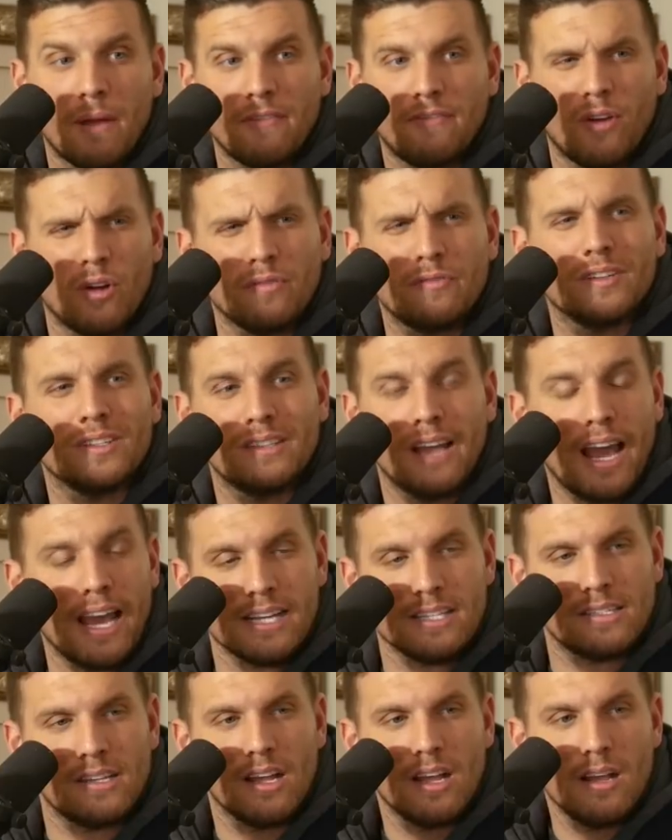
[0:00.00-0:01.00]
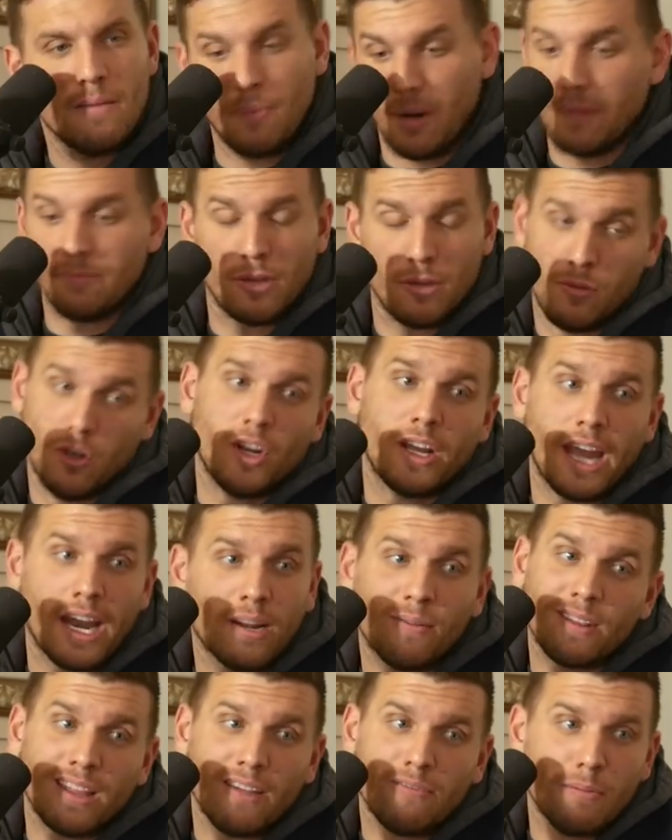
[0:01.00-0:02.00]
my phone for days but I'm communicating
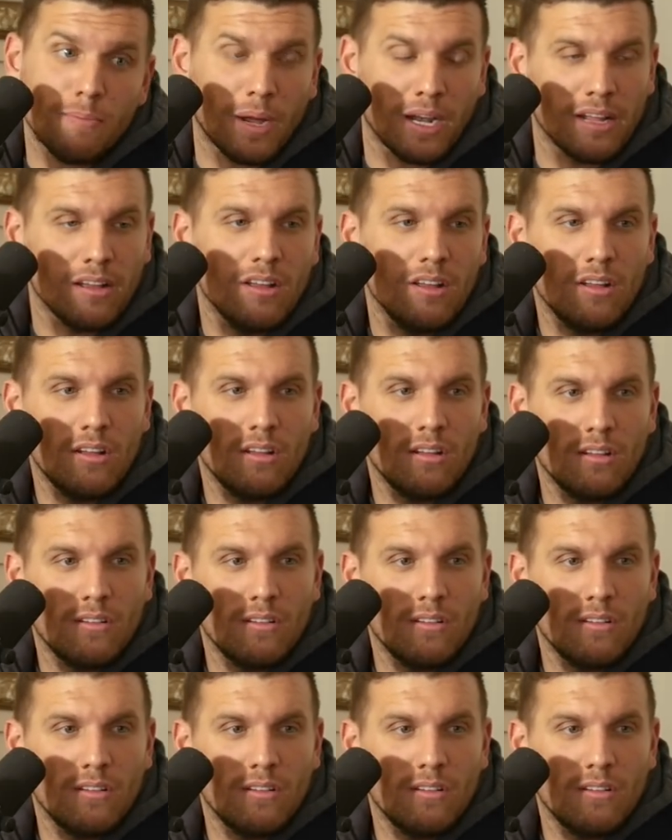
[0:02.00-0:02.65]
with everybody. Uh,